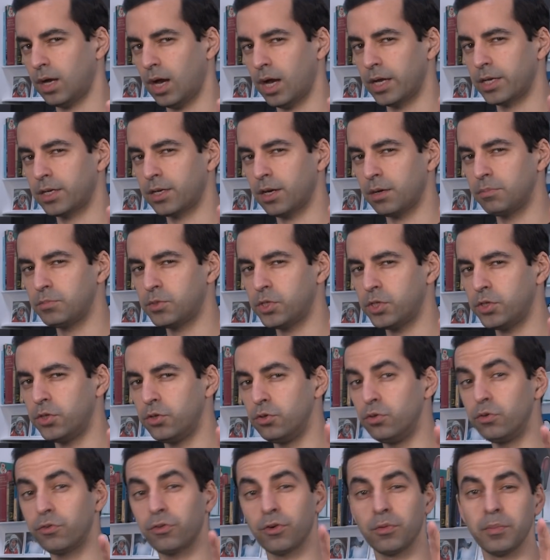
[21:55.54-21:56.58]
I come to
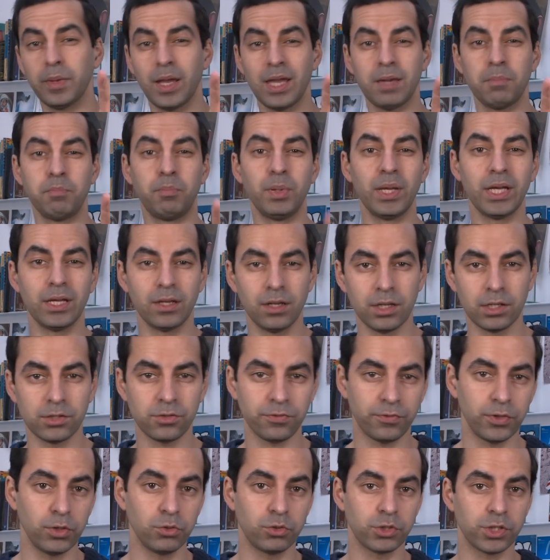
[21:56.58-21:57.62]
you from a
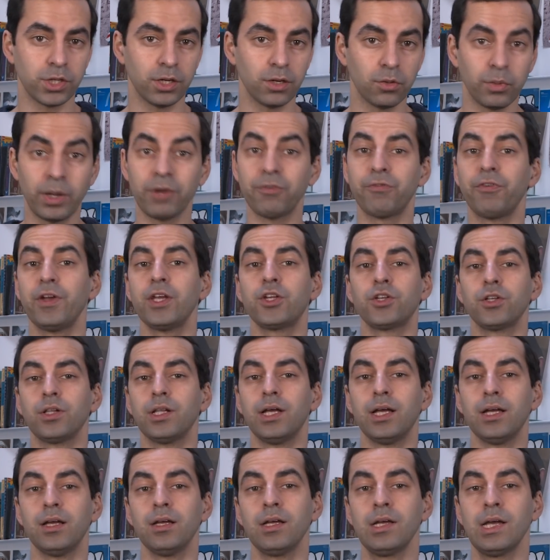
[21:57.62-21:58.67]
beardless future where facial
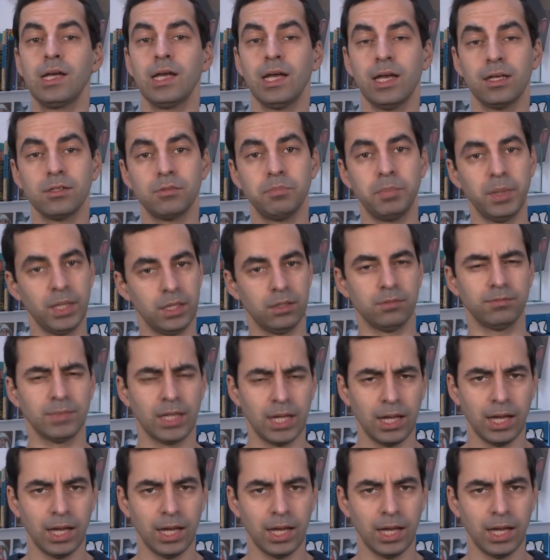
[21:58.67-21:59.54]
hair has been